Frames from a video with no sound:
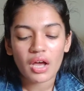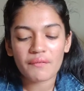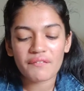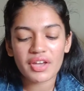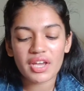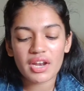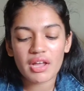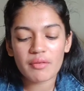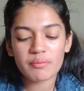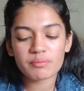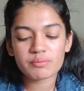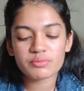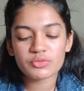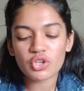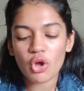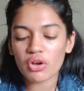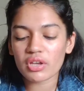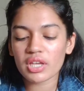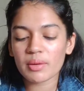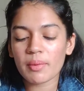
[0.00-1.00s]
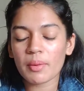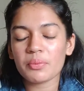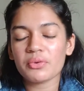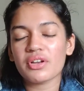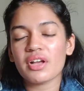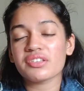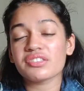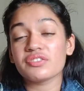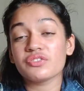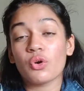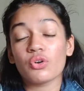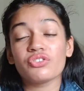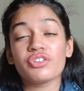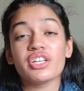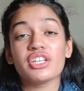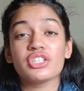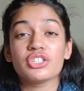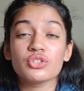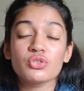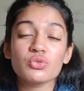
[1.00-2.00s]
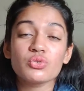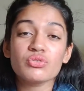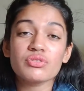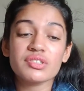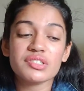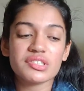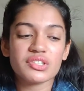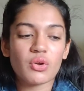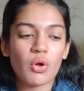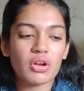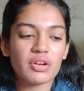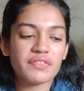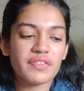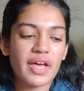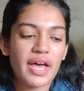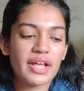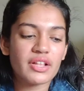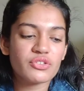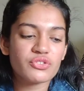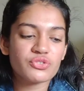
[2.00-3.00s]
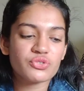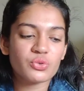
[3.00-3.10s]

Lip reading: where I'm talking about products I've already used and all of that.